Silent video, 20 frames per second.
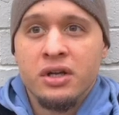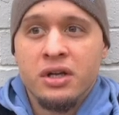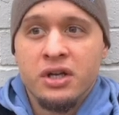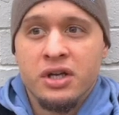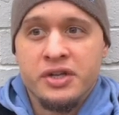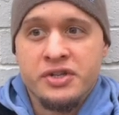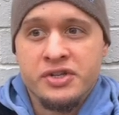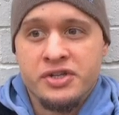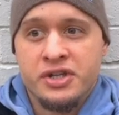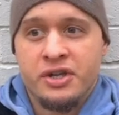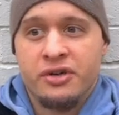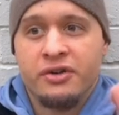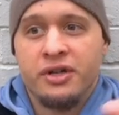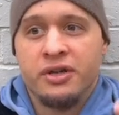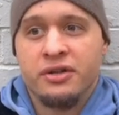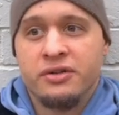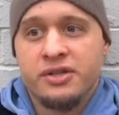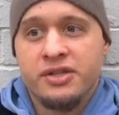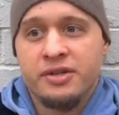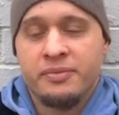
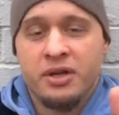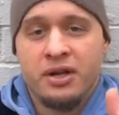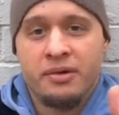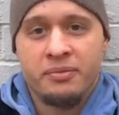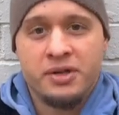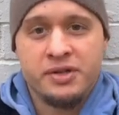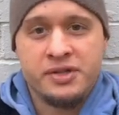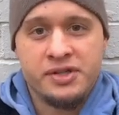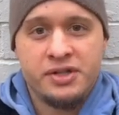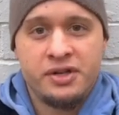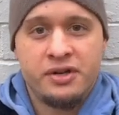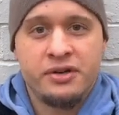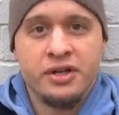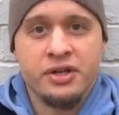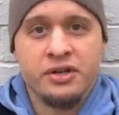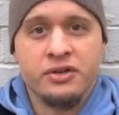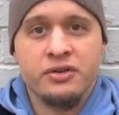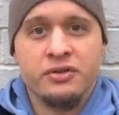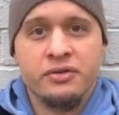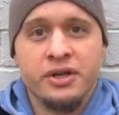considering. Something I'm
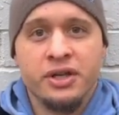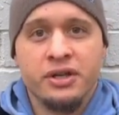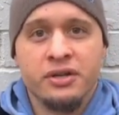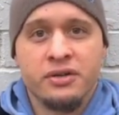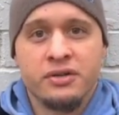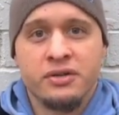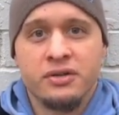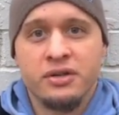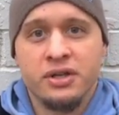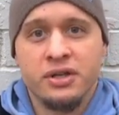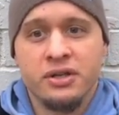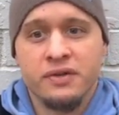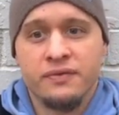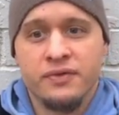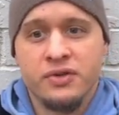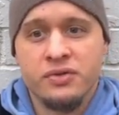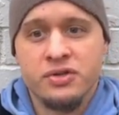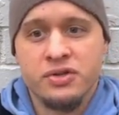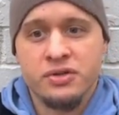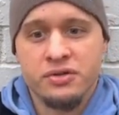considering doing in the
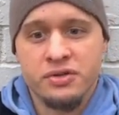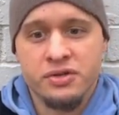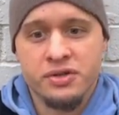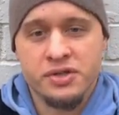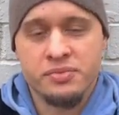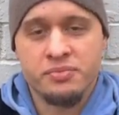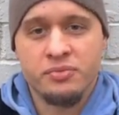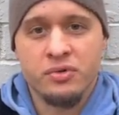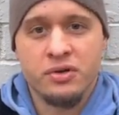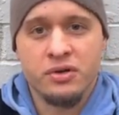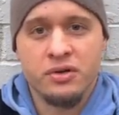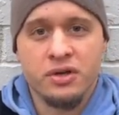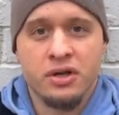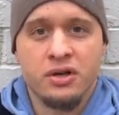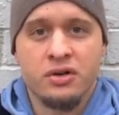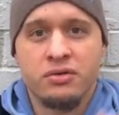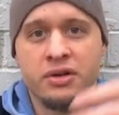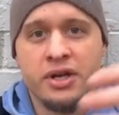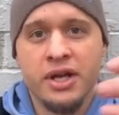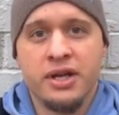future. Just more of the
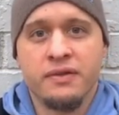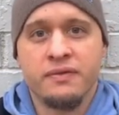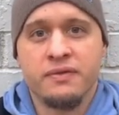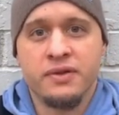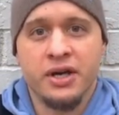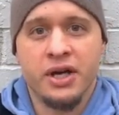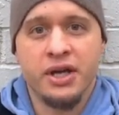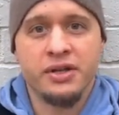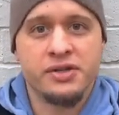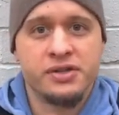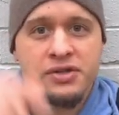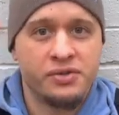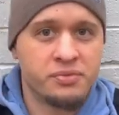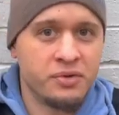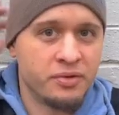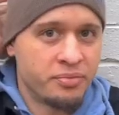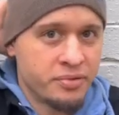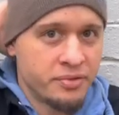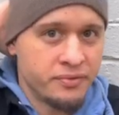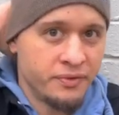creative nights.
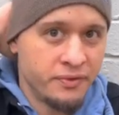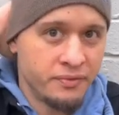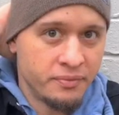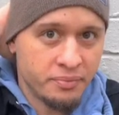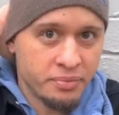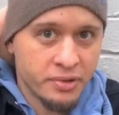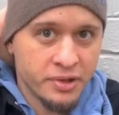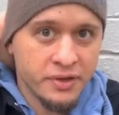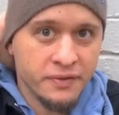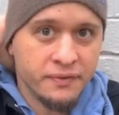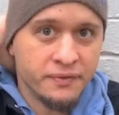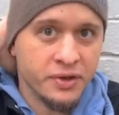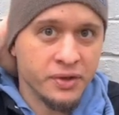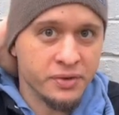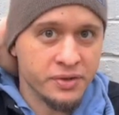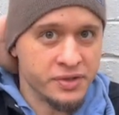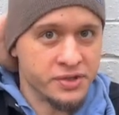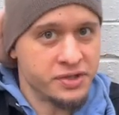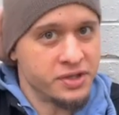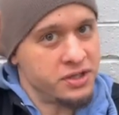What
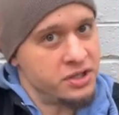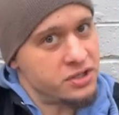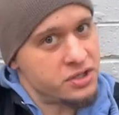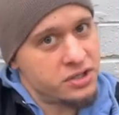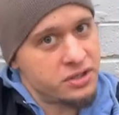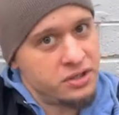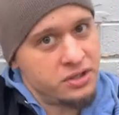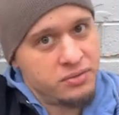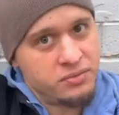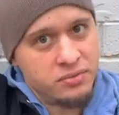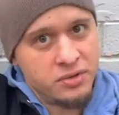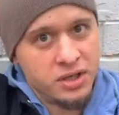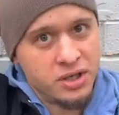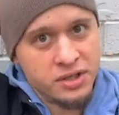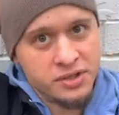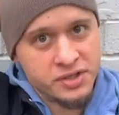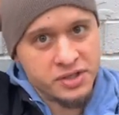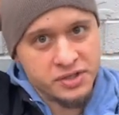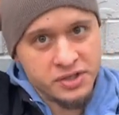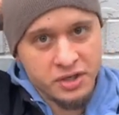pre-focus initially
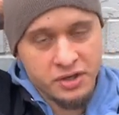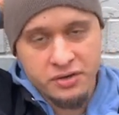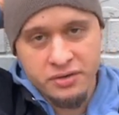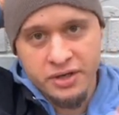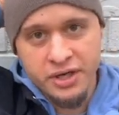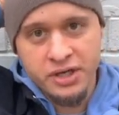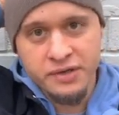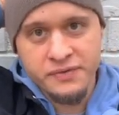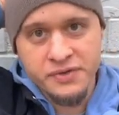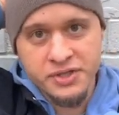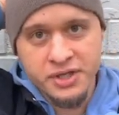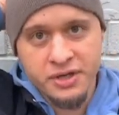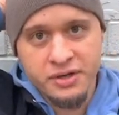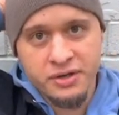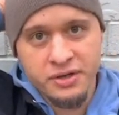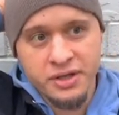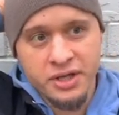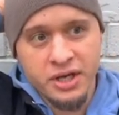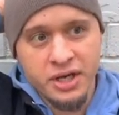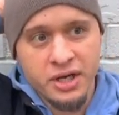was as a creative
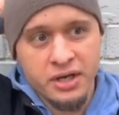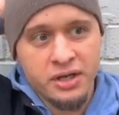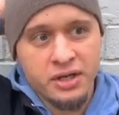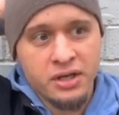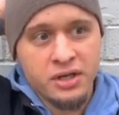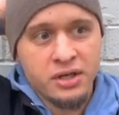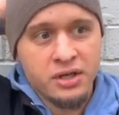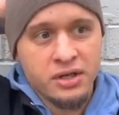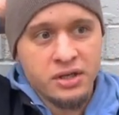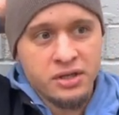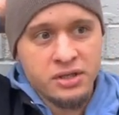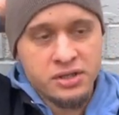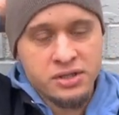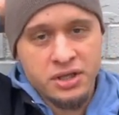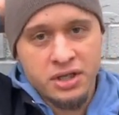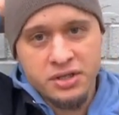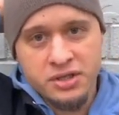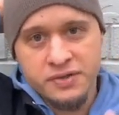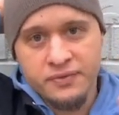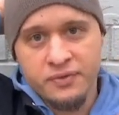center that it's
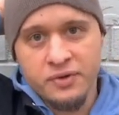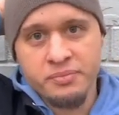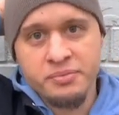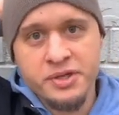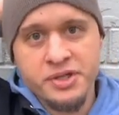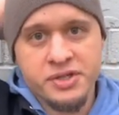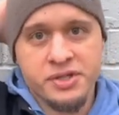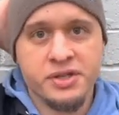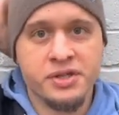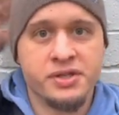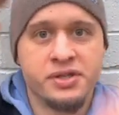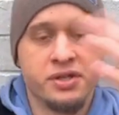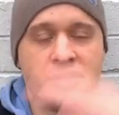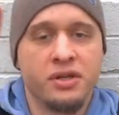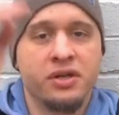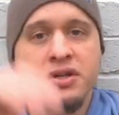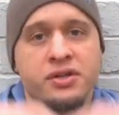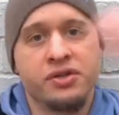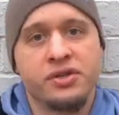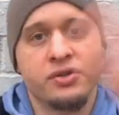not just for business
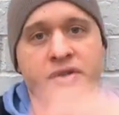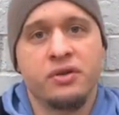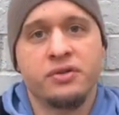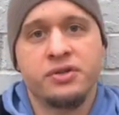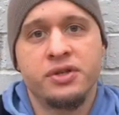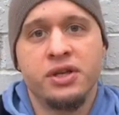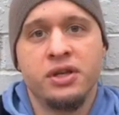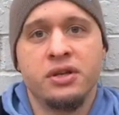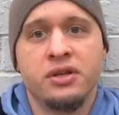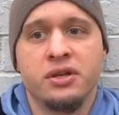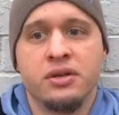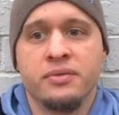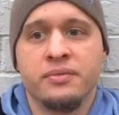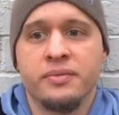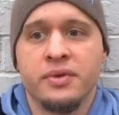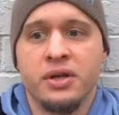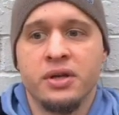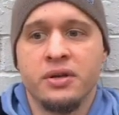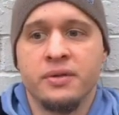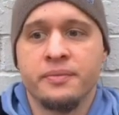and consulting and
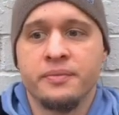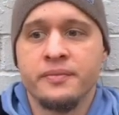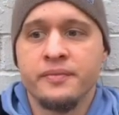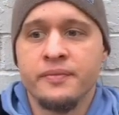and